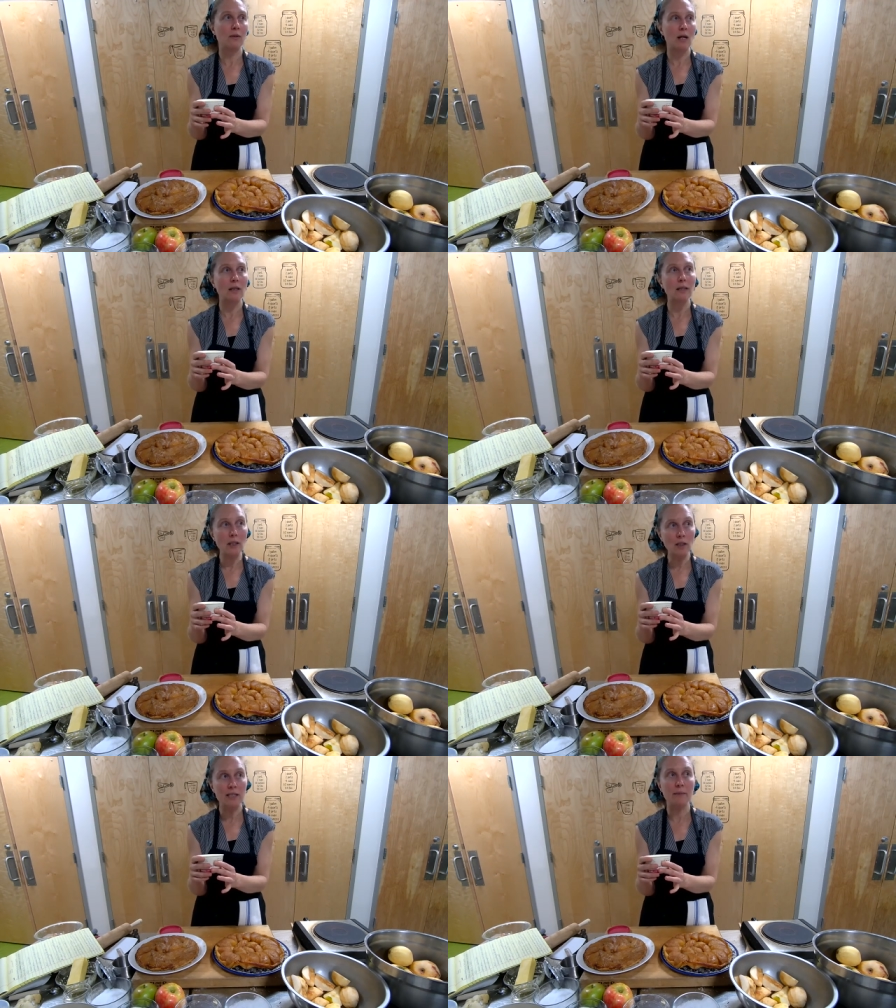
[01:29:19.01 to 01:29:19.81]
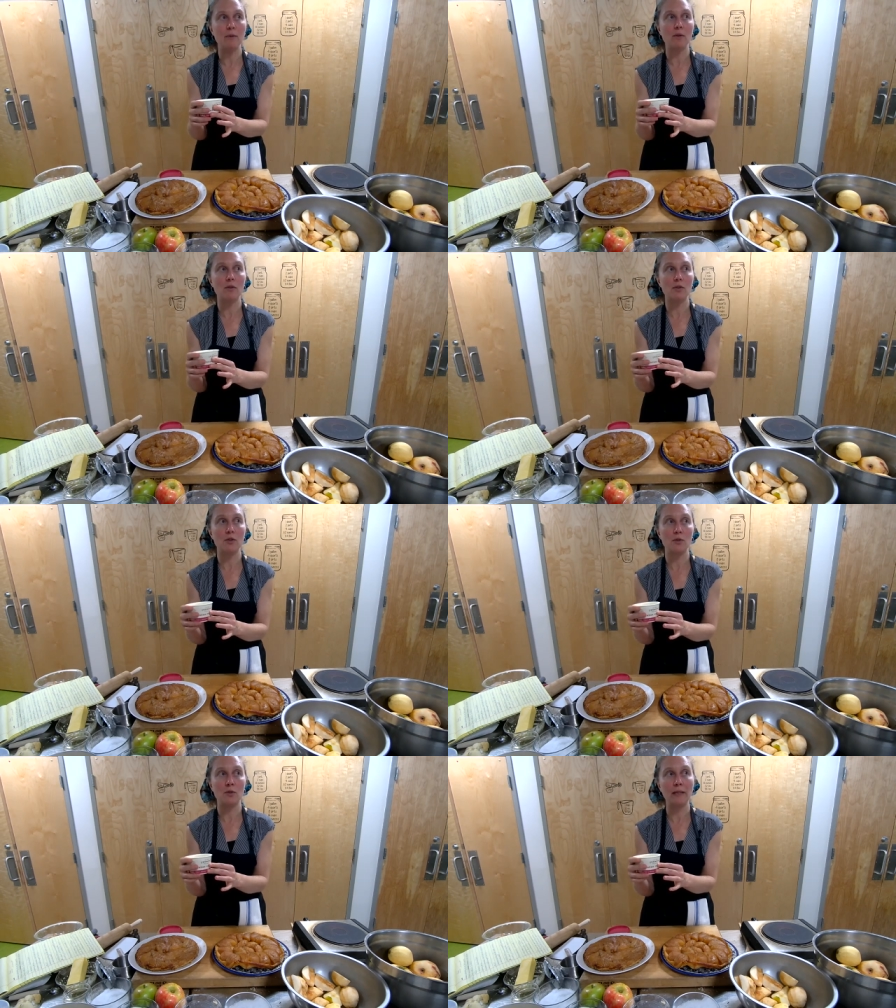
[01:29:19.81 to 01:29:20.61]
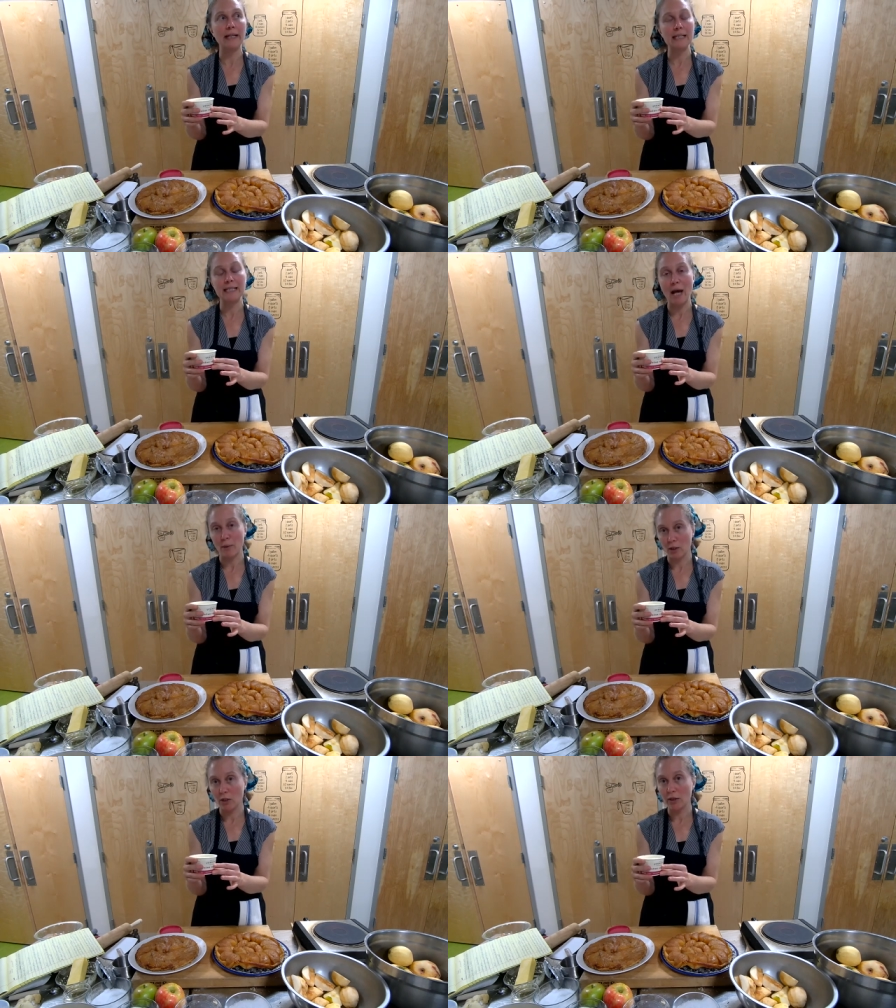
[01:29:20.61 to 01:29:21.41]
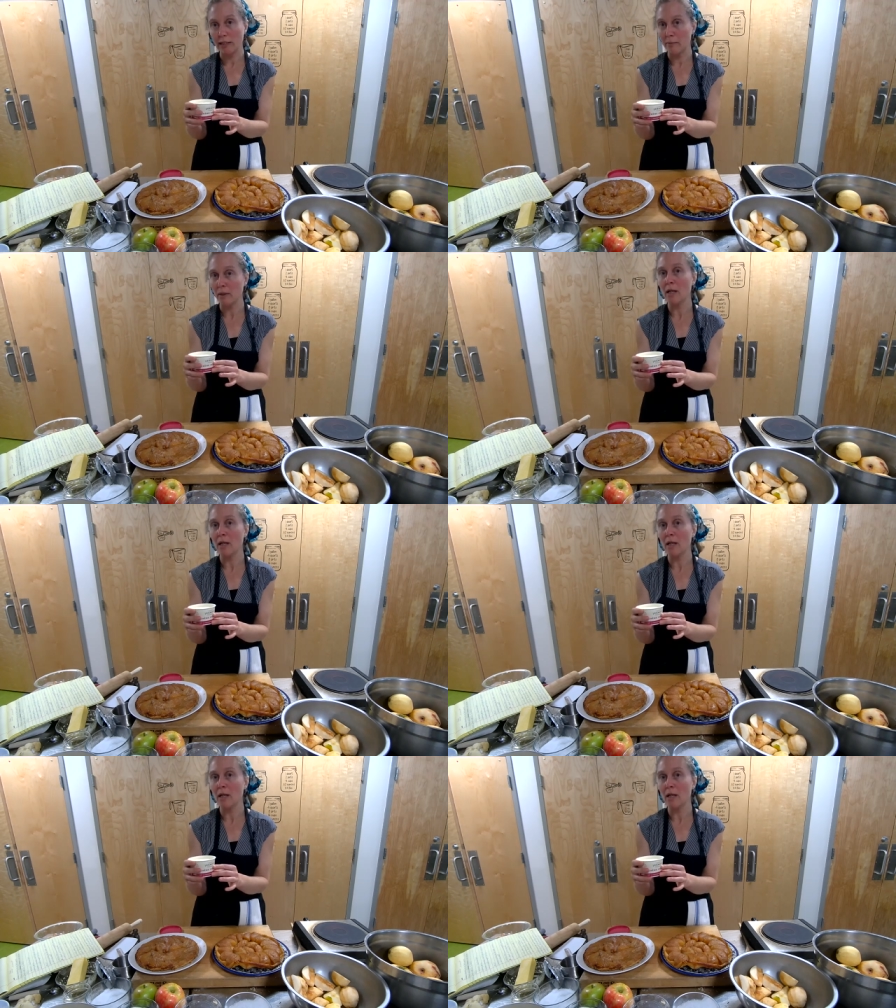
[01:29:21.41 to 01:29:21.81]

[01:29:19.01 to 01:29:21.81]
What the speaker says: a little similar to like a sour cream,